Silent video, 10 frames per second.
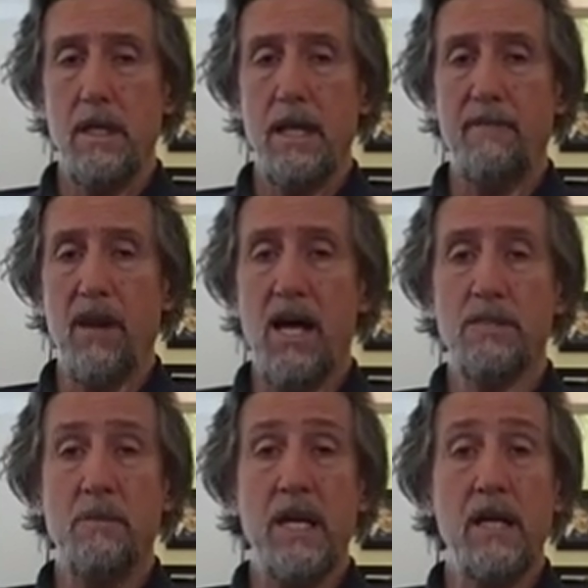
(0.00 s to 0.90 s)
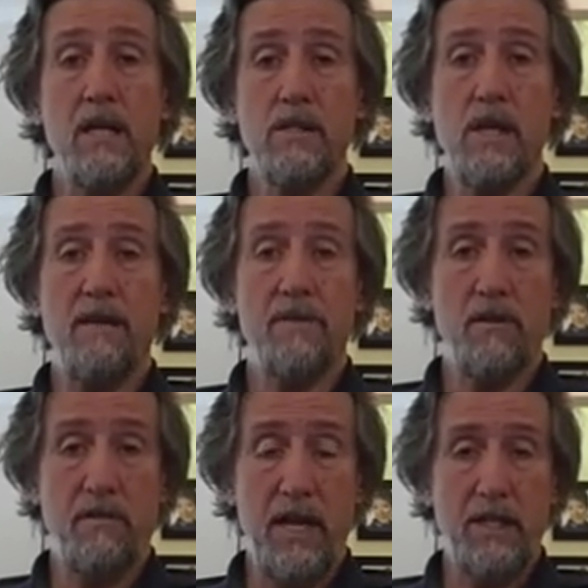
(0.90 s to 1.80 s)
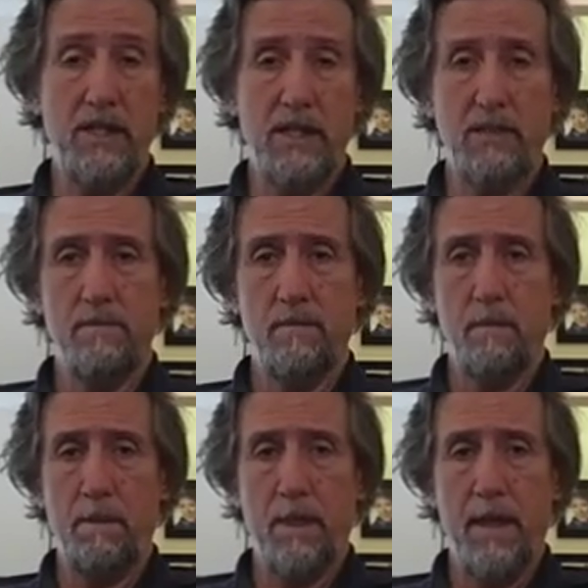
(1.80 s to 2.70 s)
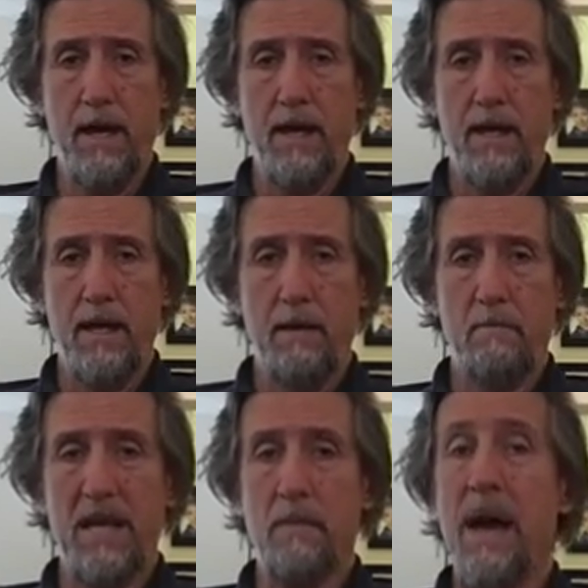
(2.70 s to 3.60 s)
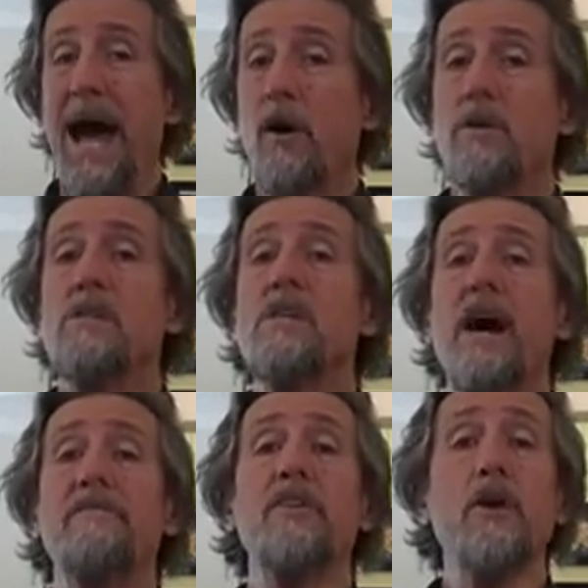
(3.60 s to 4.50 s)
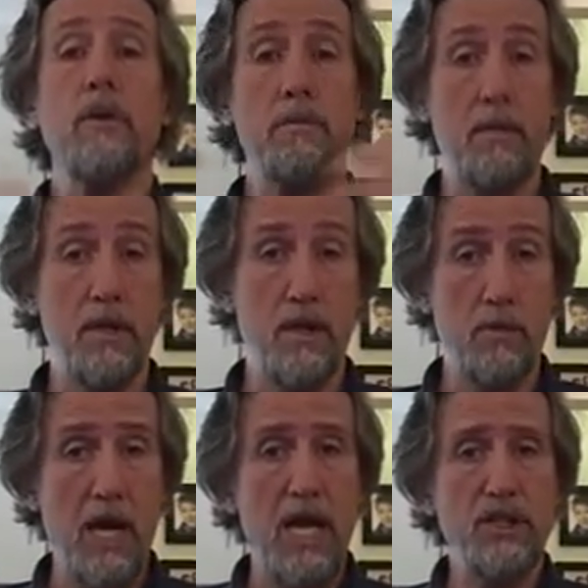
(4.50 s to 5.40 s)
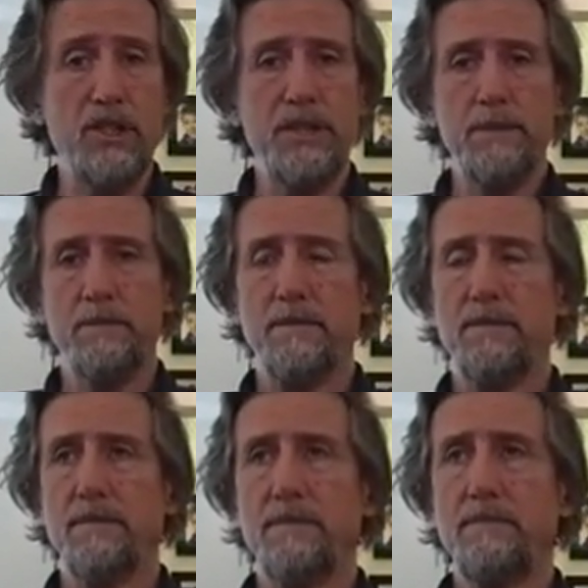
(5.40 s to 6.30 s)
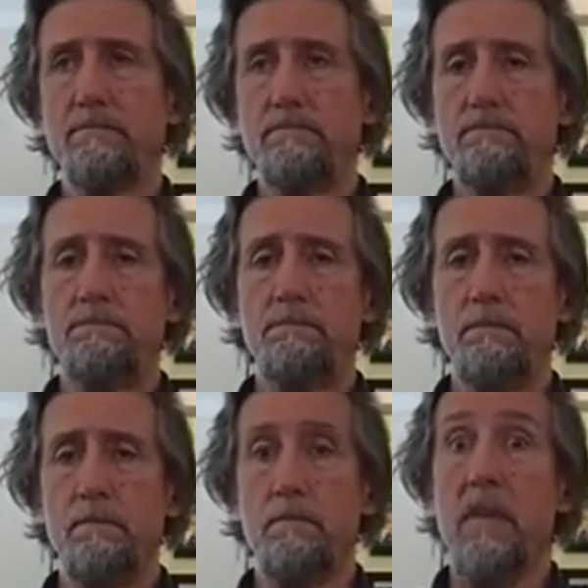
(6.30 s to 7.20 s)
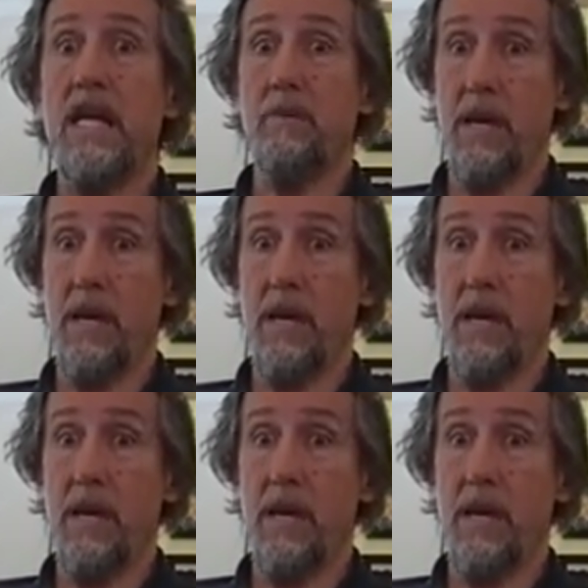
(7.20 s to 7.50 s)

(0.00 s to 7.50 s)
they've lost many years off their face, many pounds off of their their posture? Many